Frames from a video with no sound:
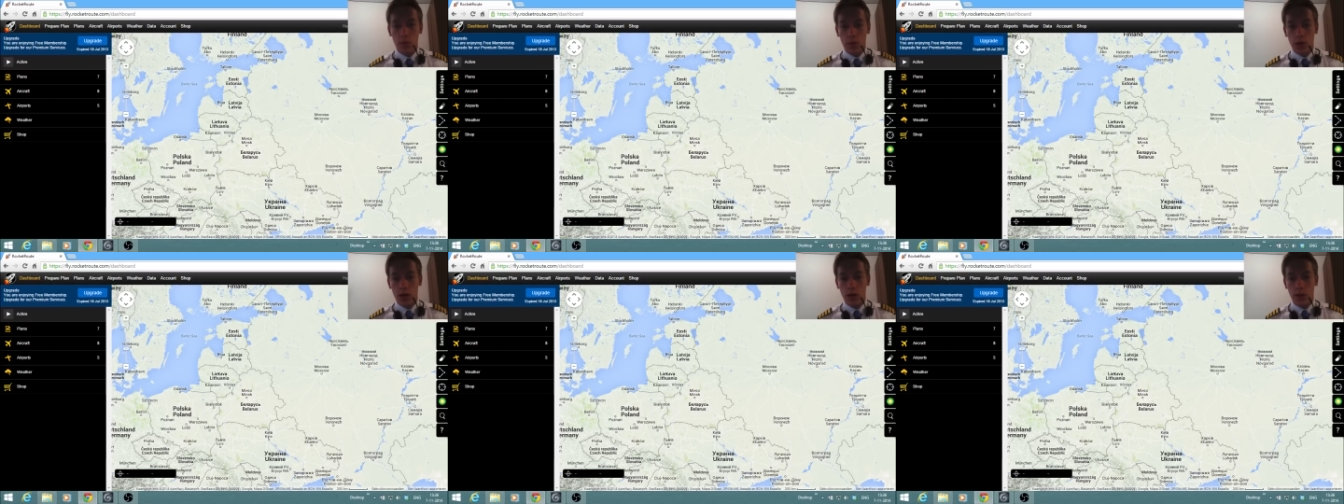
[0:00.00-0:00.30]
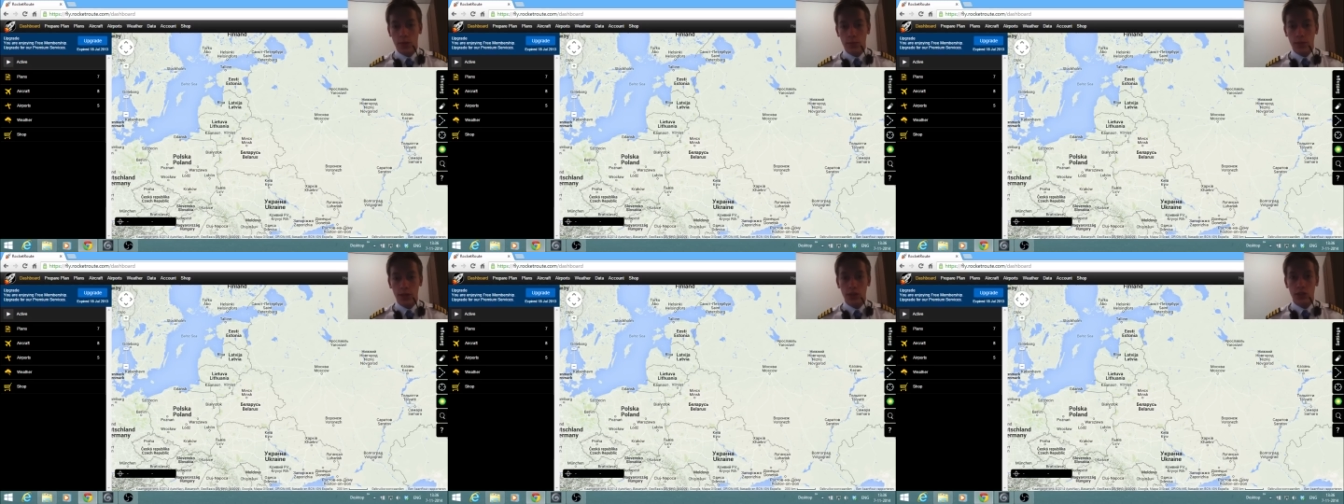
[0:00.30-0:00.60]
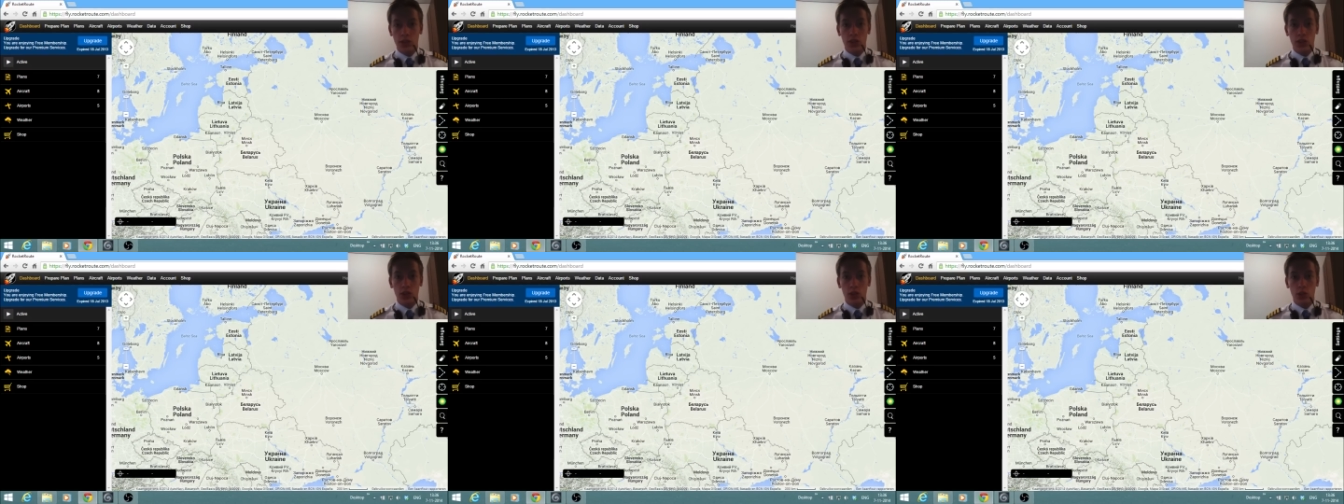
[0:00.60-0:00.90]
uh,
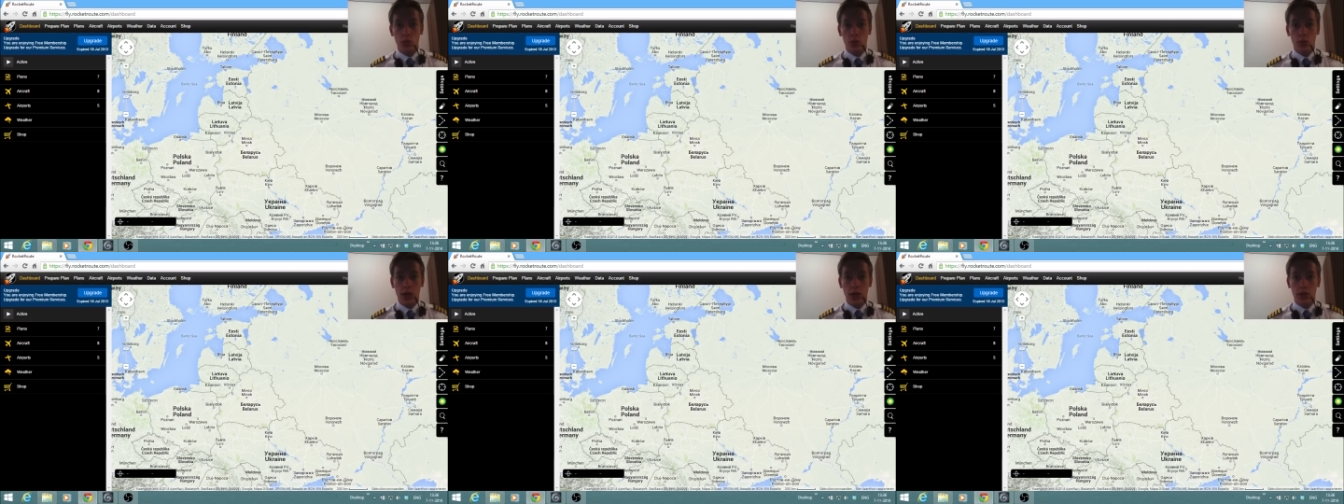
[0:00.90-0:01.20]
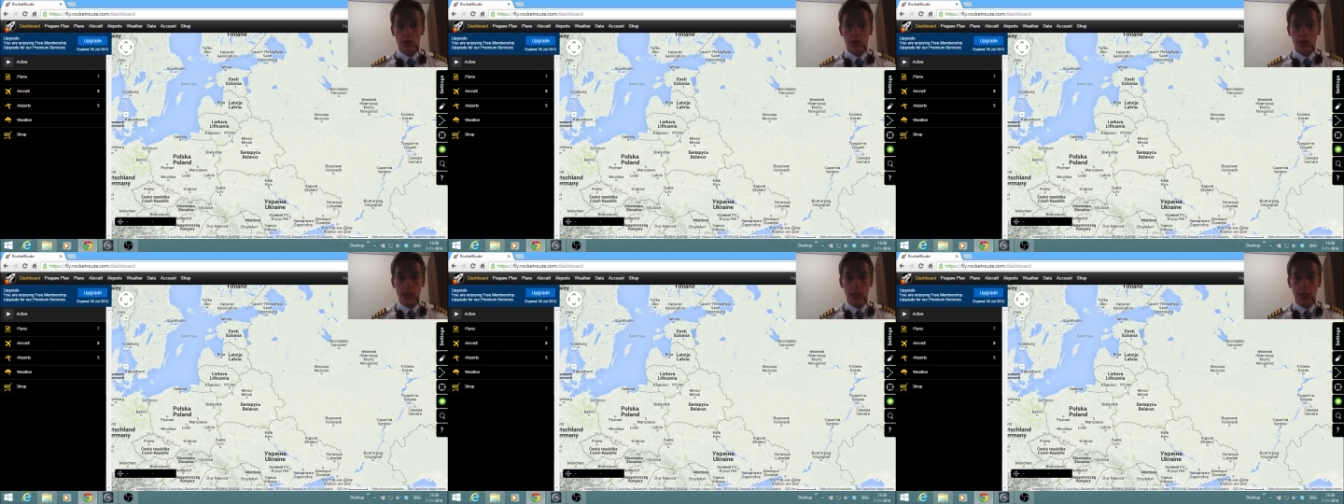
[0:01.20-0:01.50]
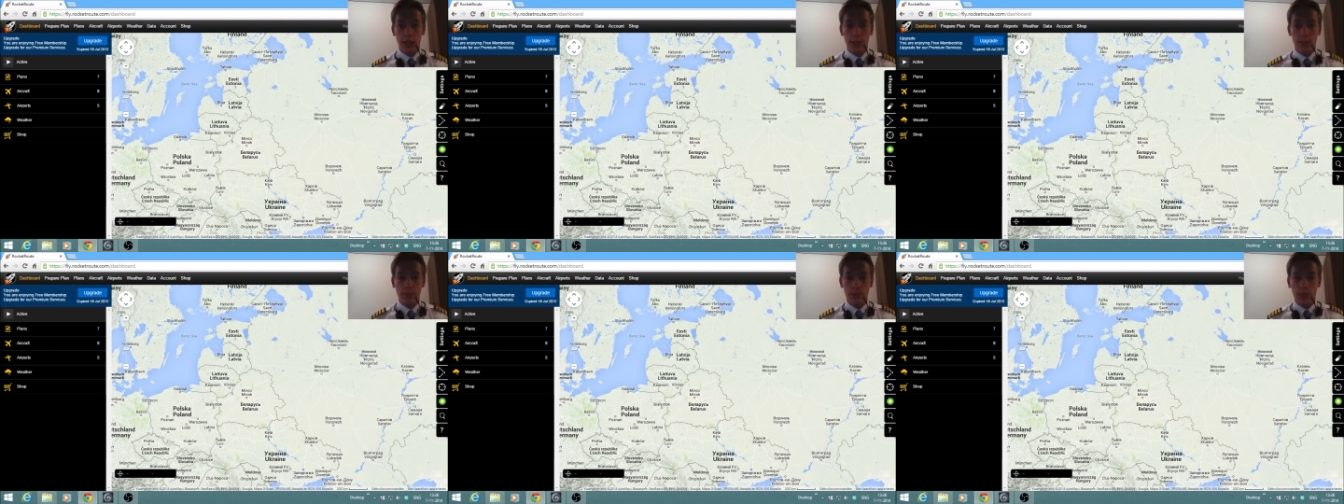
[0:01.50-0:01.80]
Minsk to
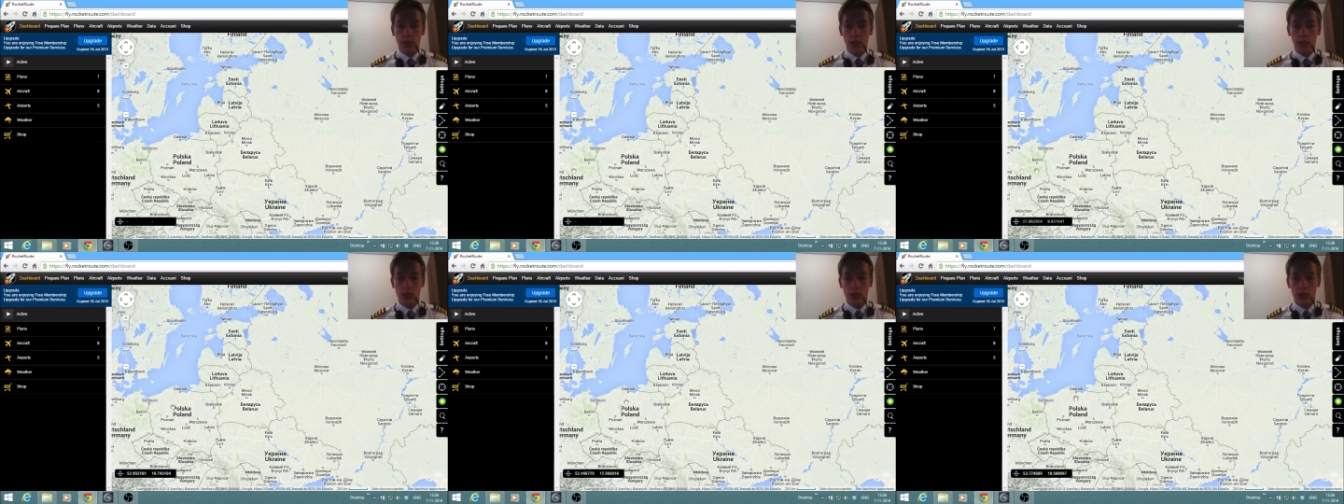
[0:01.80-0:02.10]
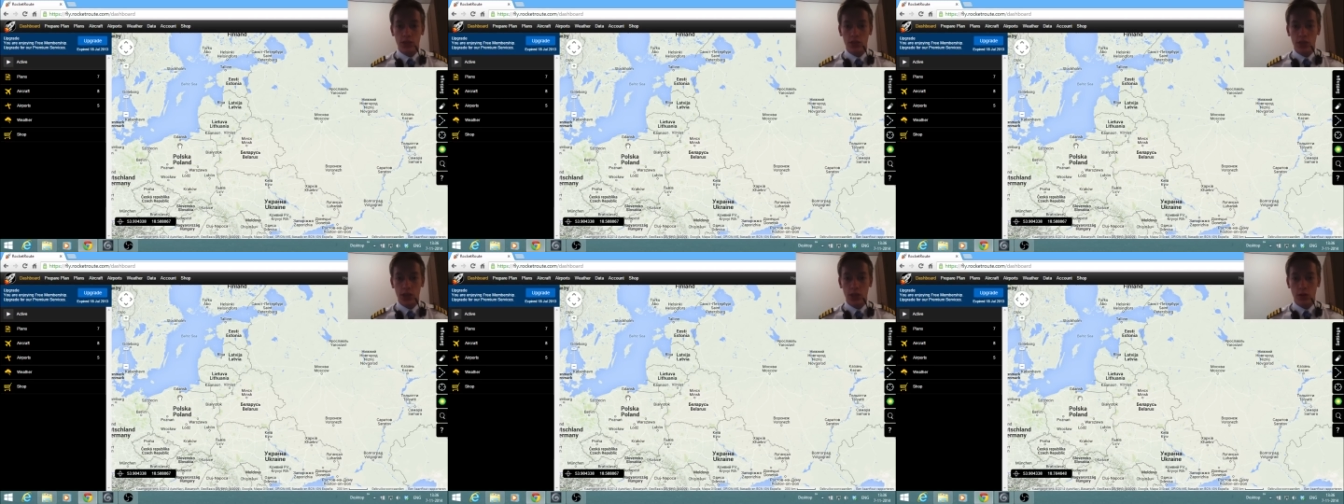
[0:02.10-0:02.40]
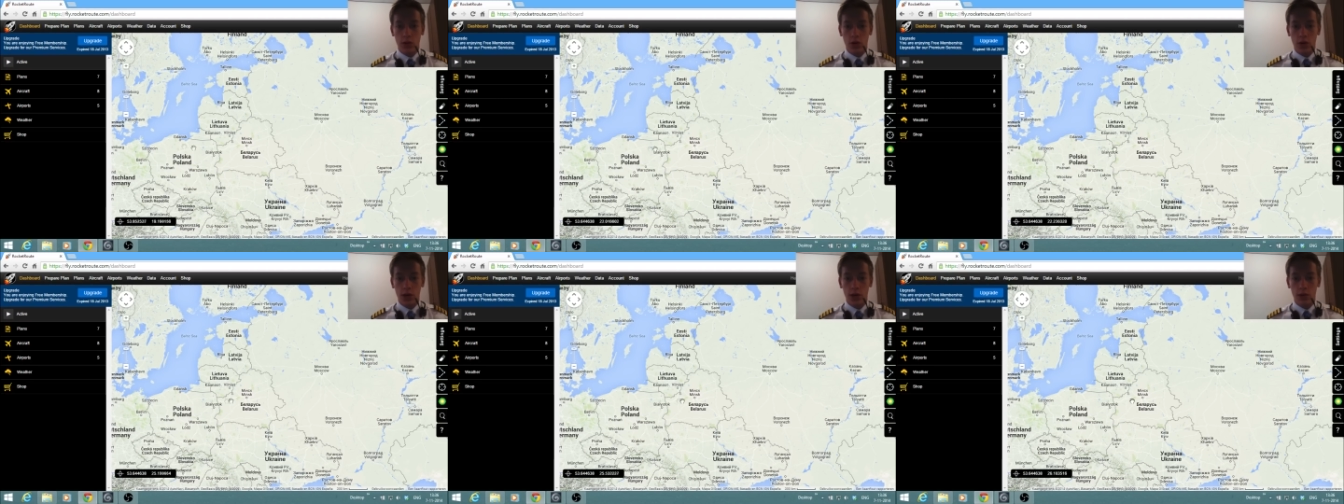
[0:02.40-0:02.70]
Helsinki. As you can see
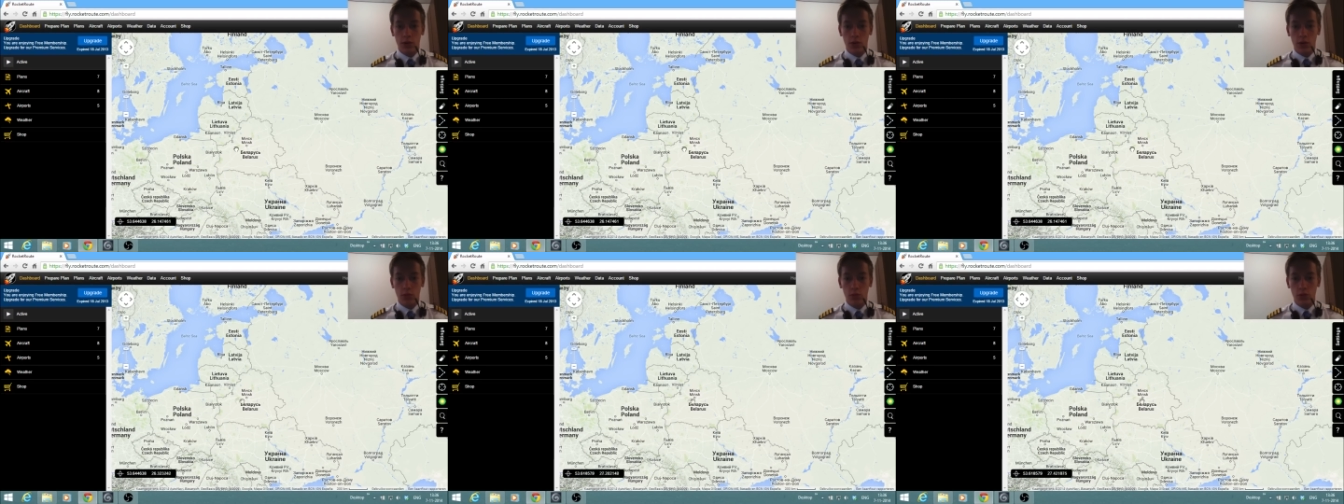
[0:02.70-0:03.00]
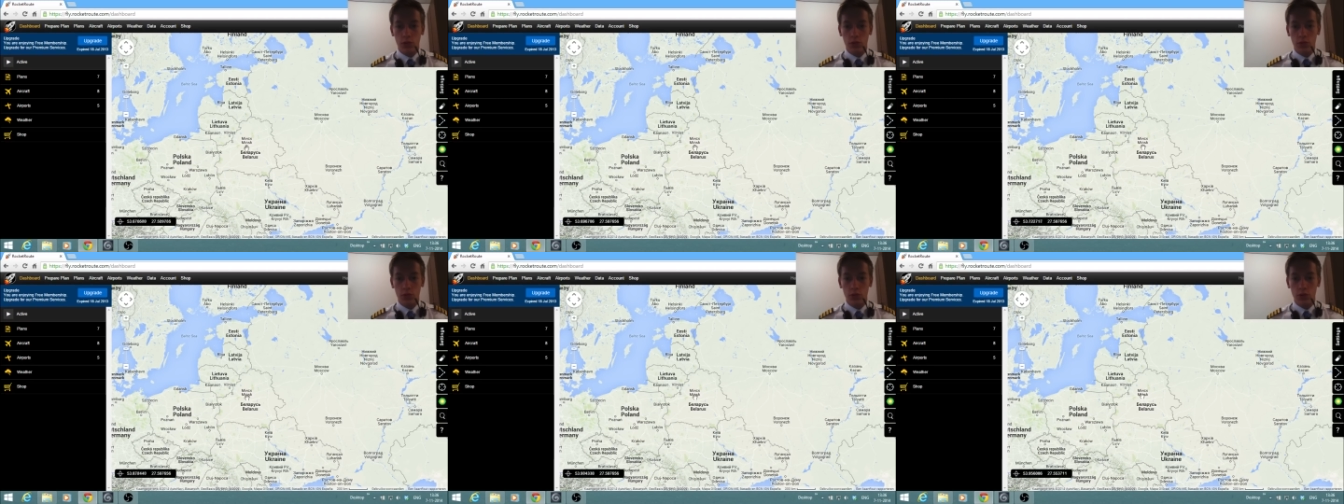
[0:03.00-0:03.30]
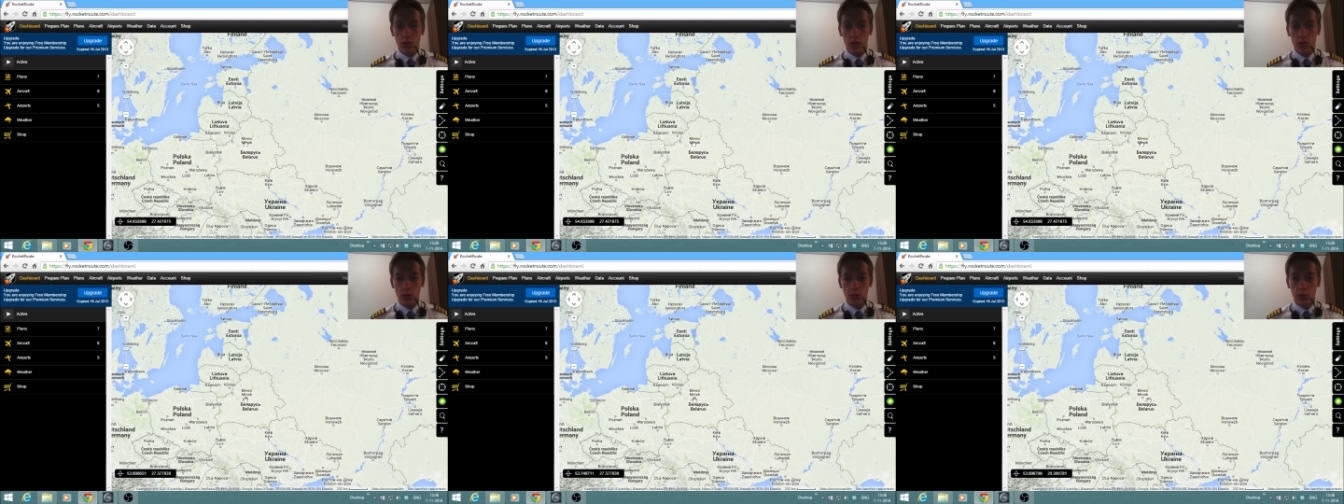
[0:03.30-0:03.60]
here on
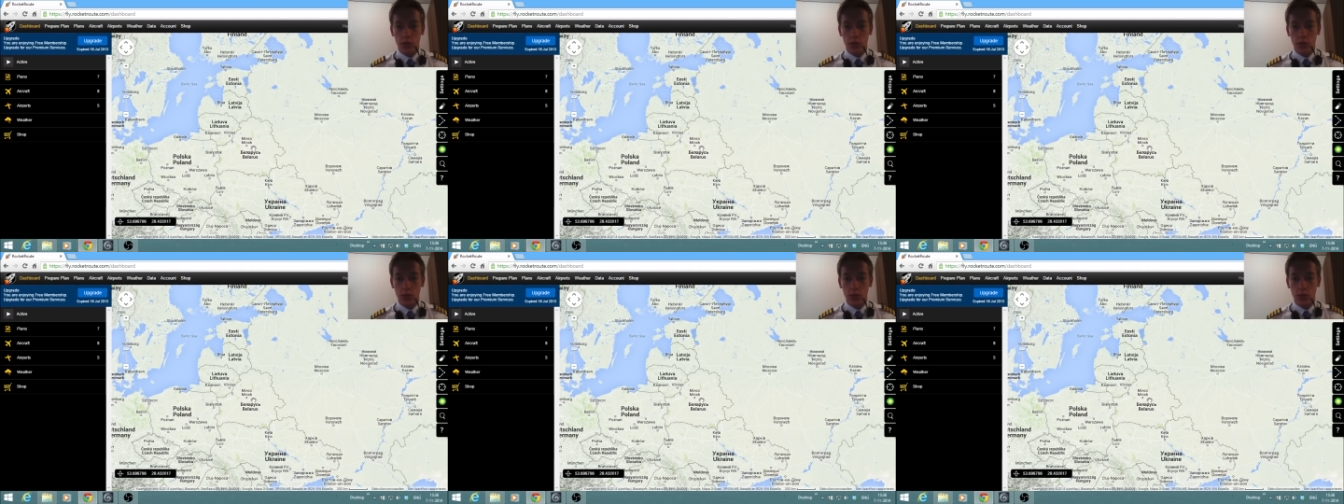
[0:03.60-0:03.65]
RocketRoute,